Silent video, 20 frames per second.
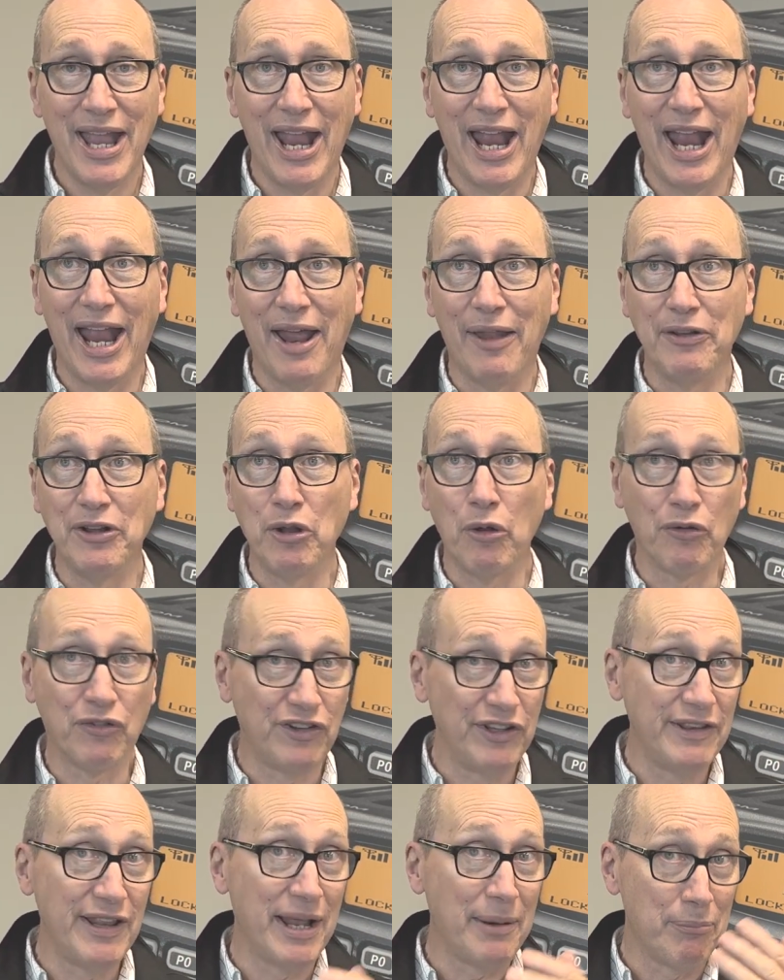And you'll
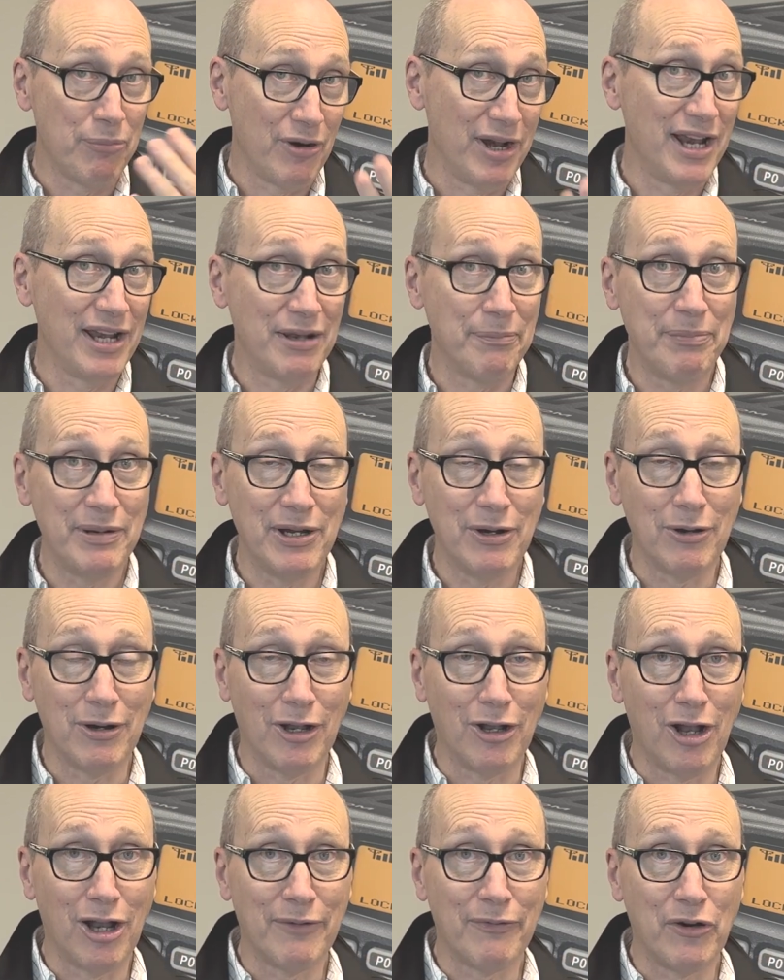see that brand appear in a
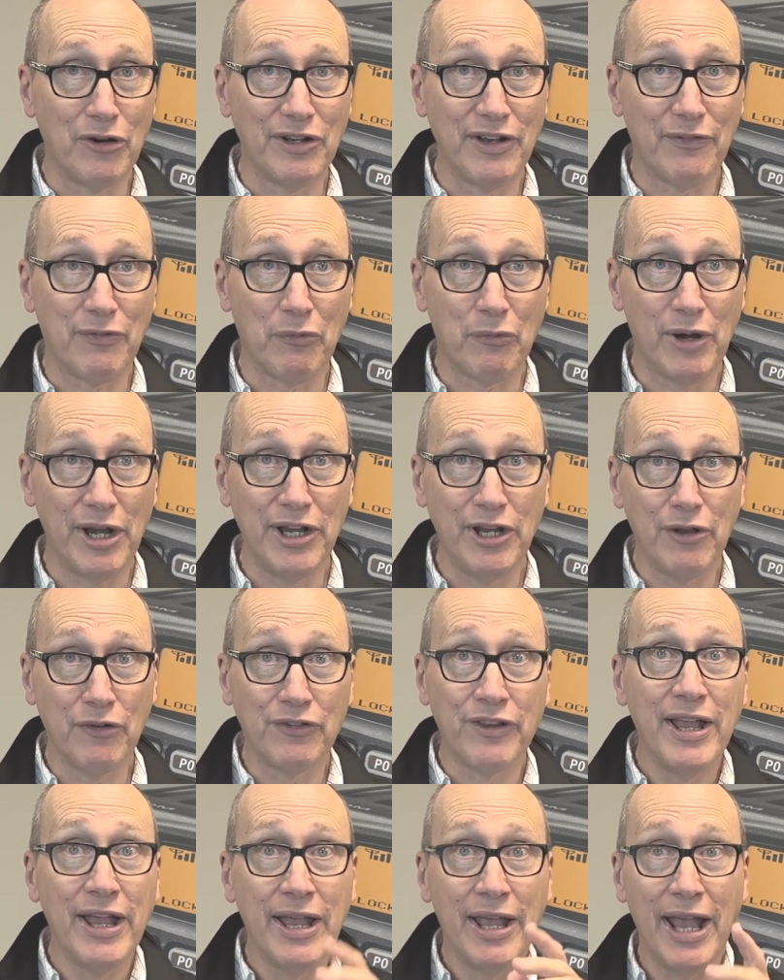lot of our different
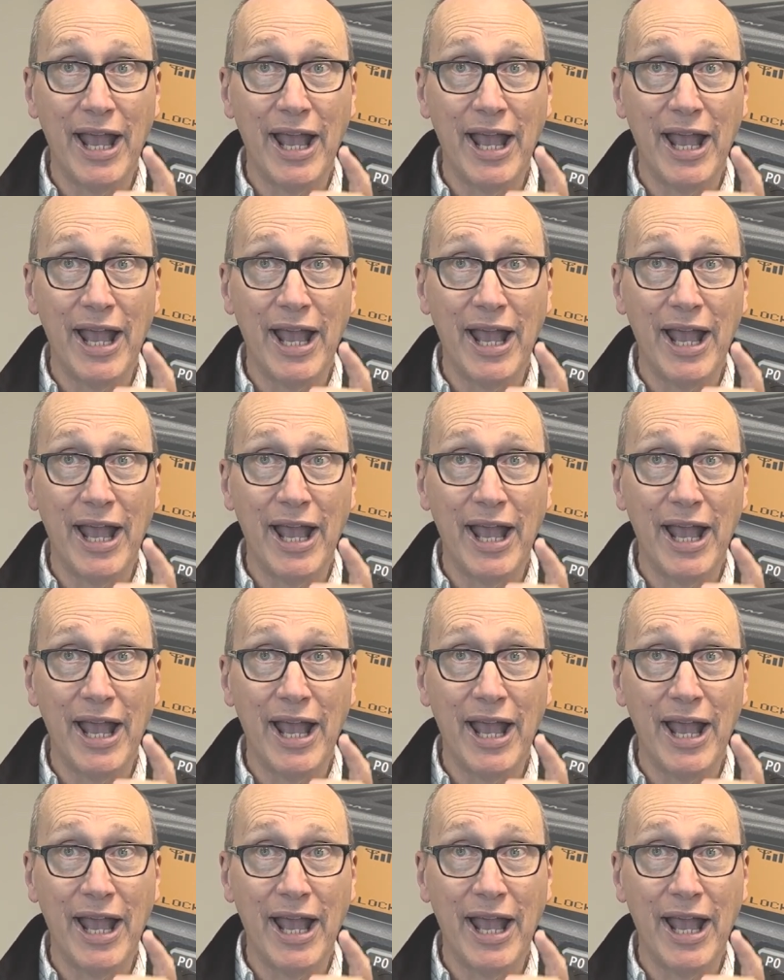radios